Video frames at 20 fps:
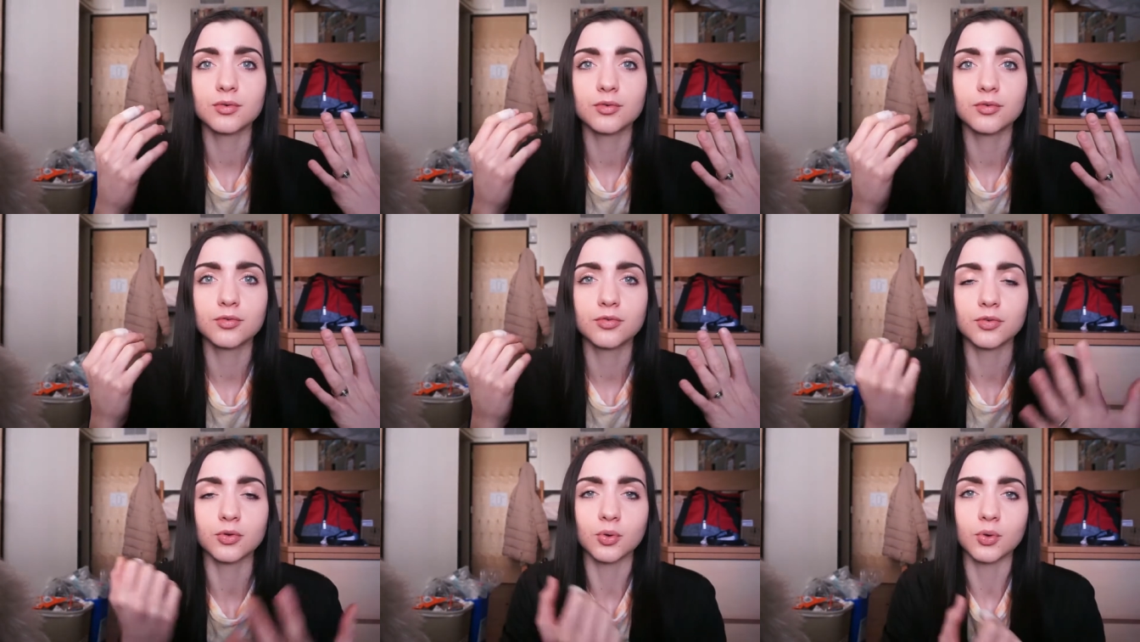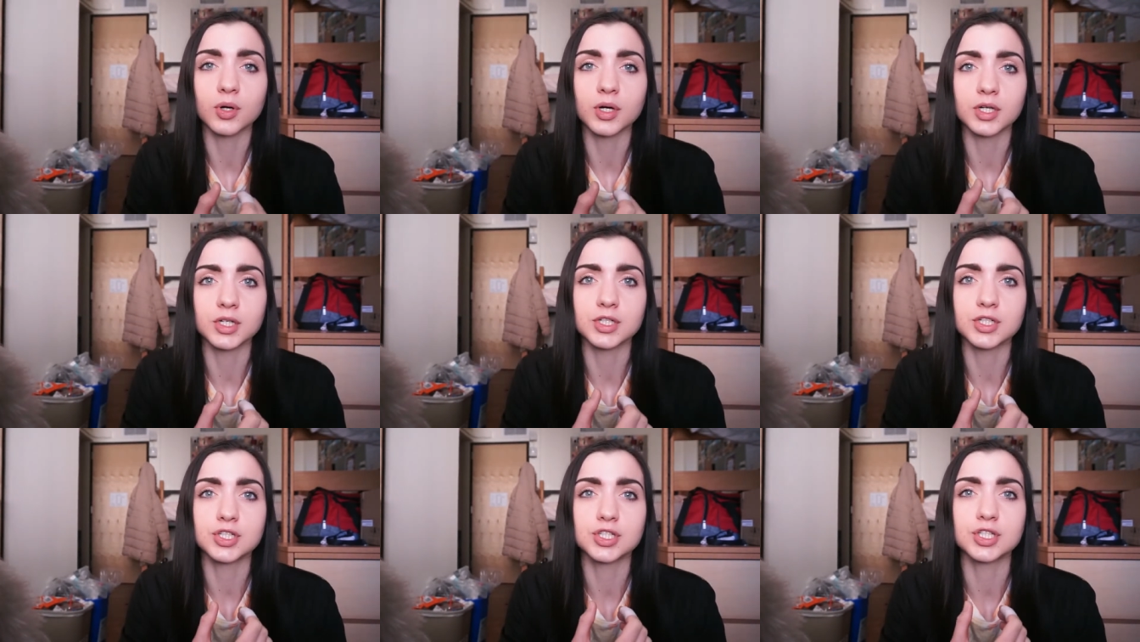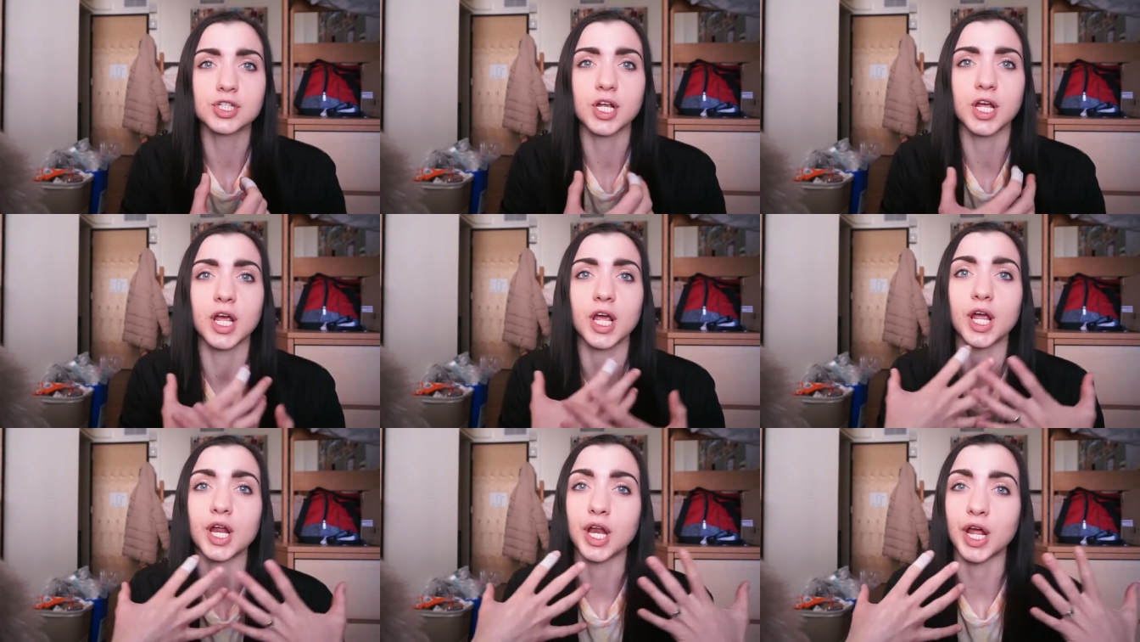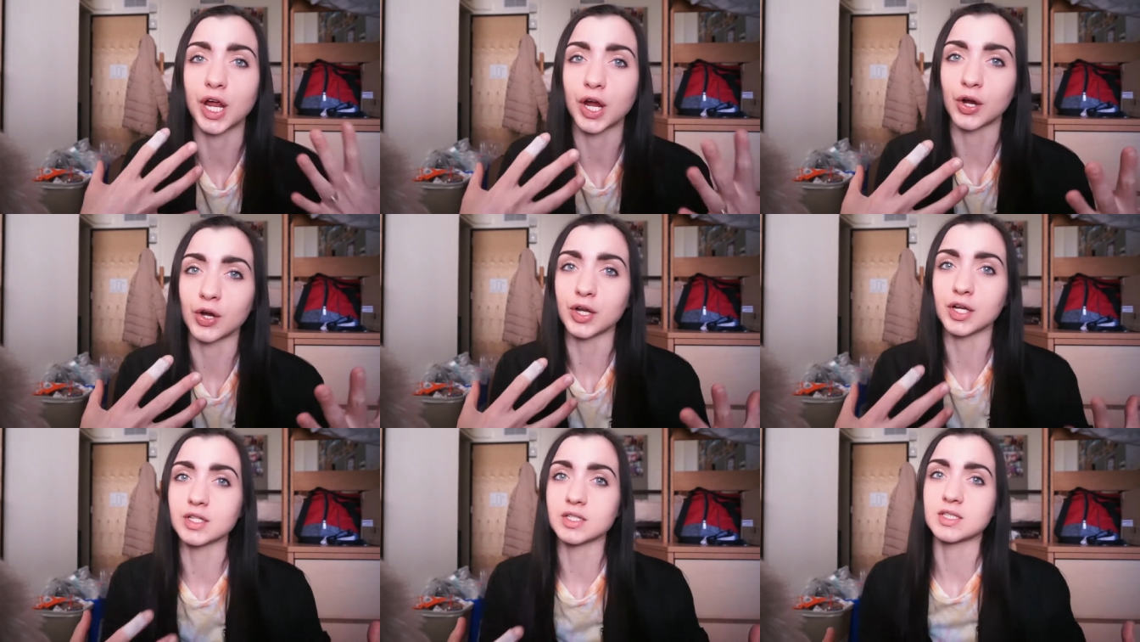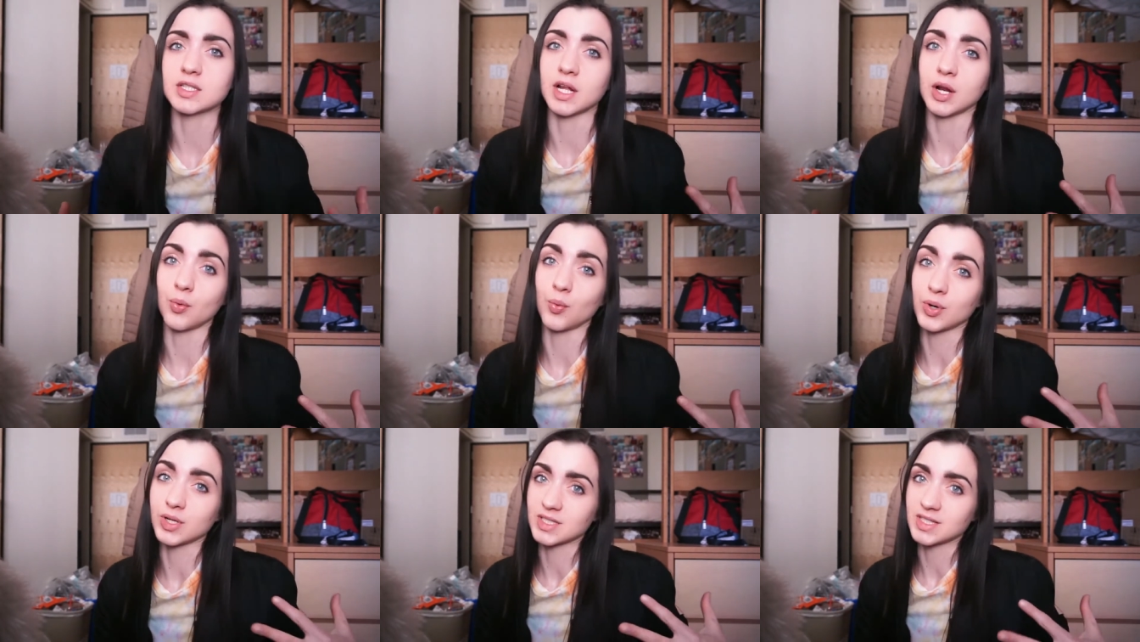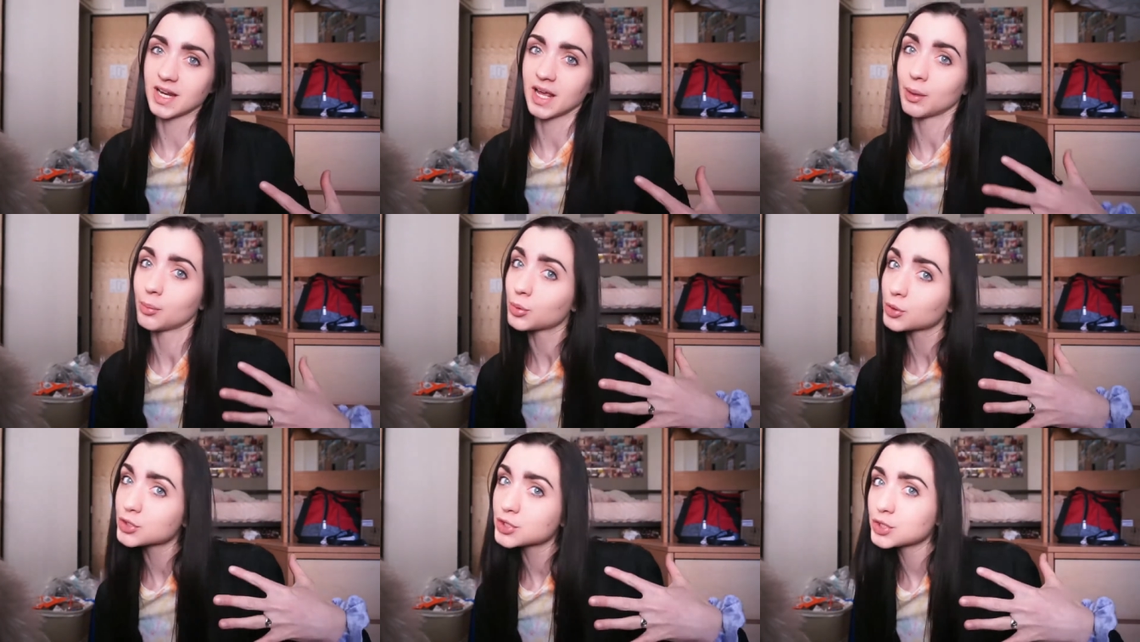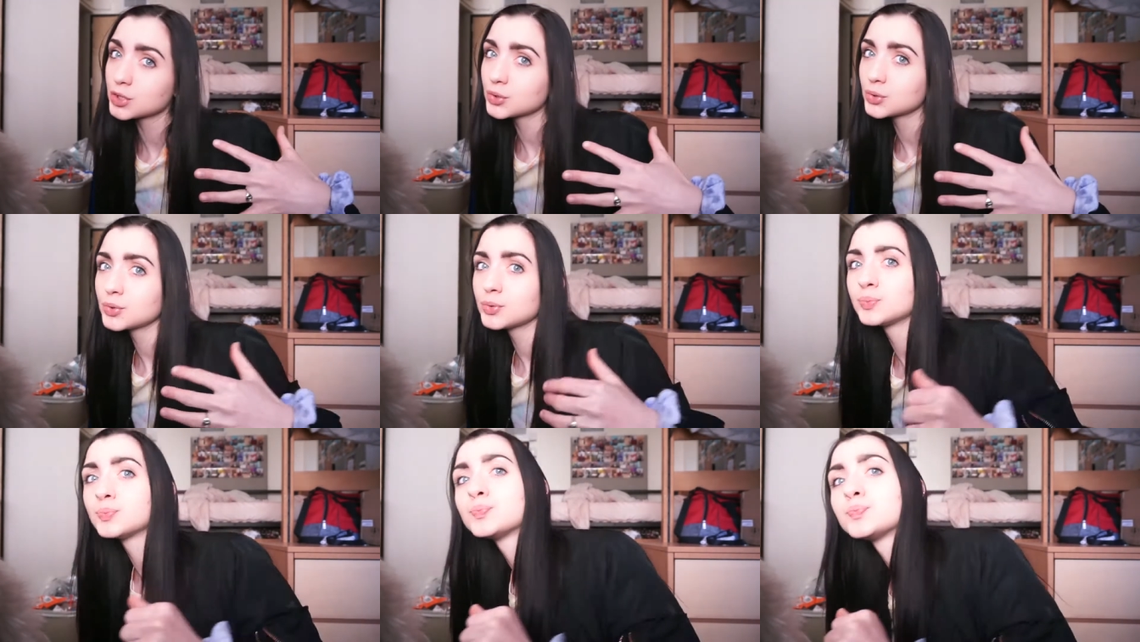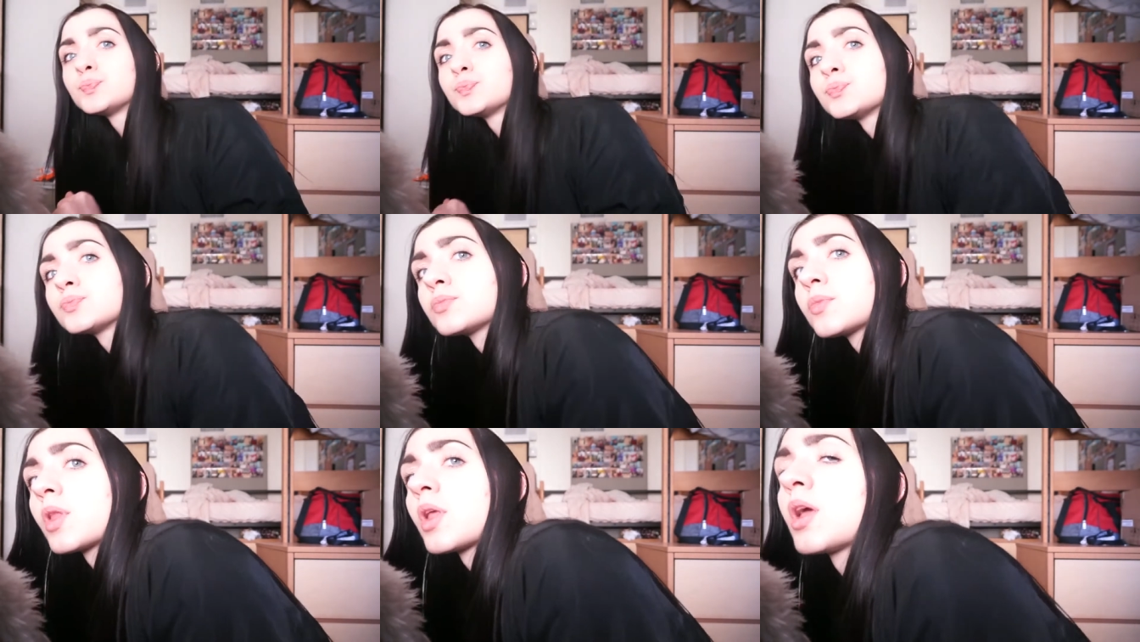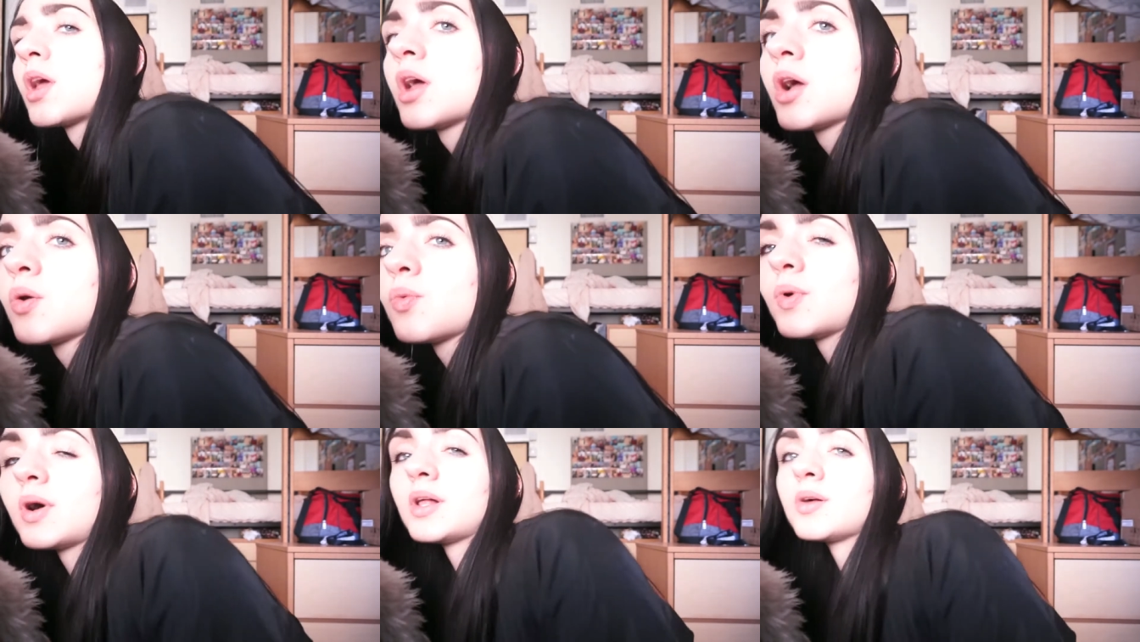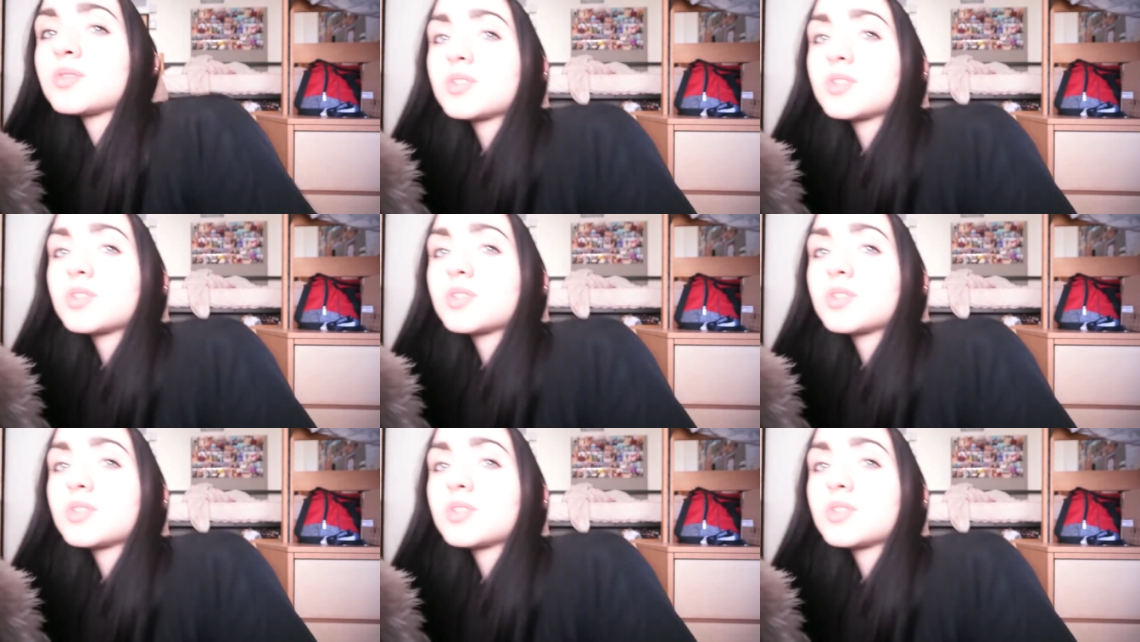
flourish in areas that I wasn't able to while I